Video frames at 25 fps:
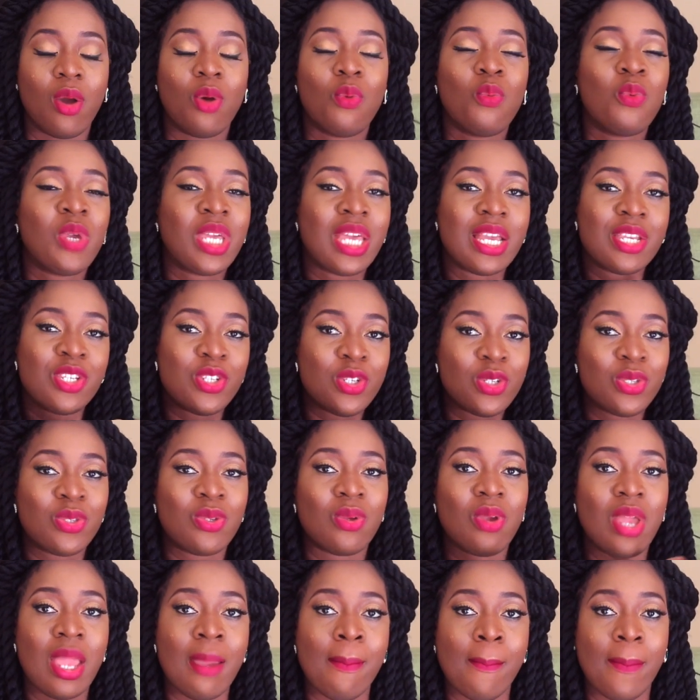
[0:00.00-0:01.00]
we can use
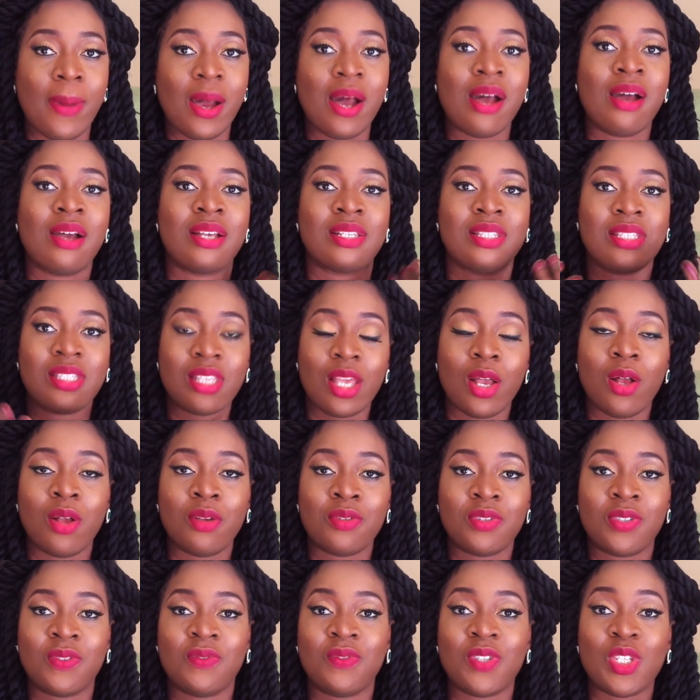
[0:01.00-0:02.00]
to empower
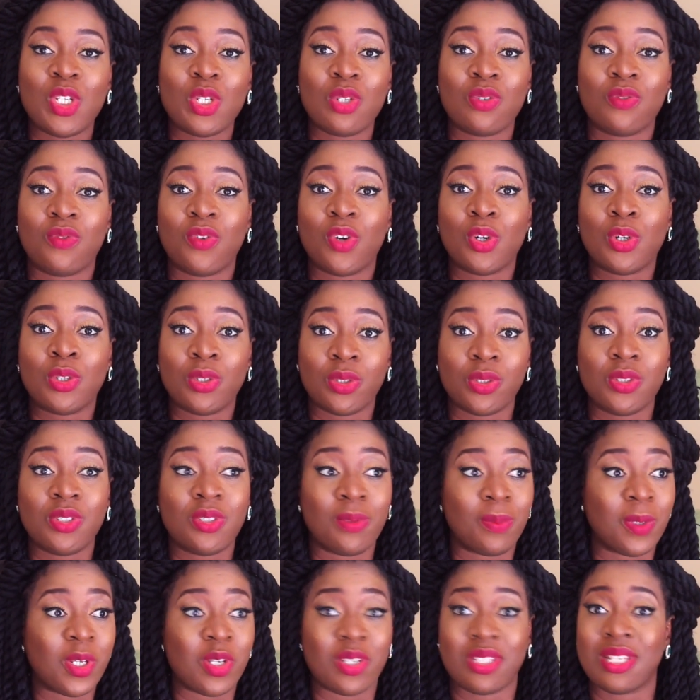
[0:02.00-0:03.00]
ourselves, videos for
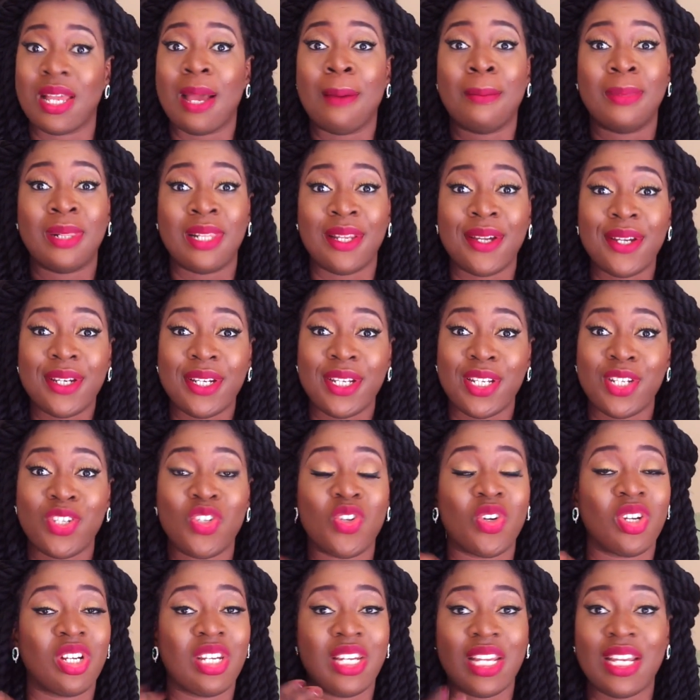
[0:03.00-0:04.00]
growth because I'm learning,
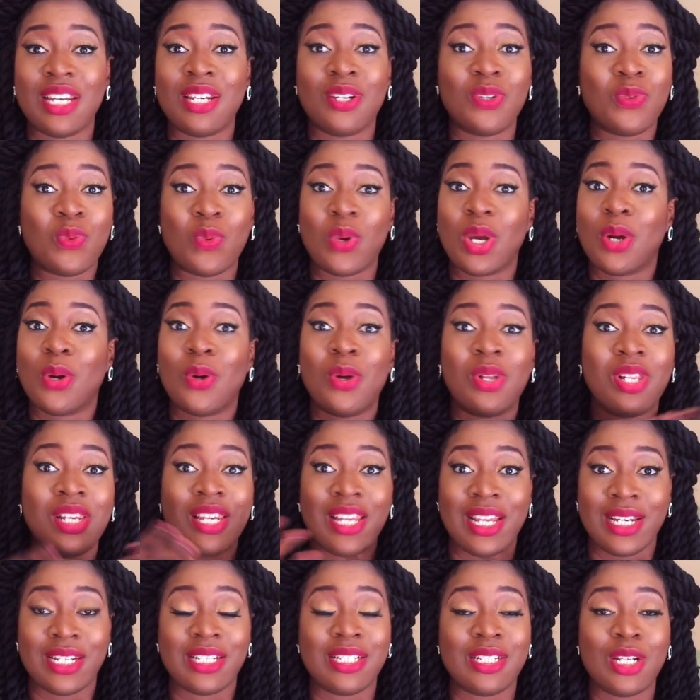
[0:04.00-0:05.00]
you're learning, we're all
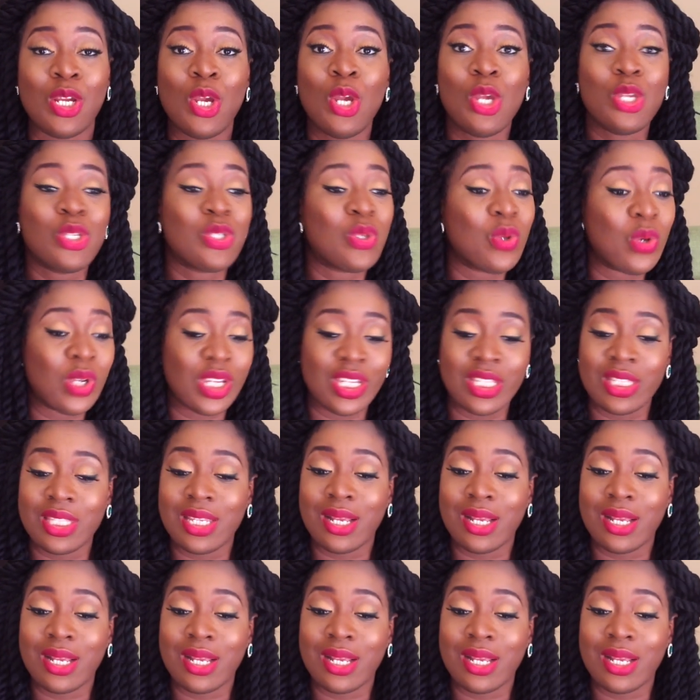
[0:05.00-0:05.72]
learning. So in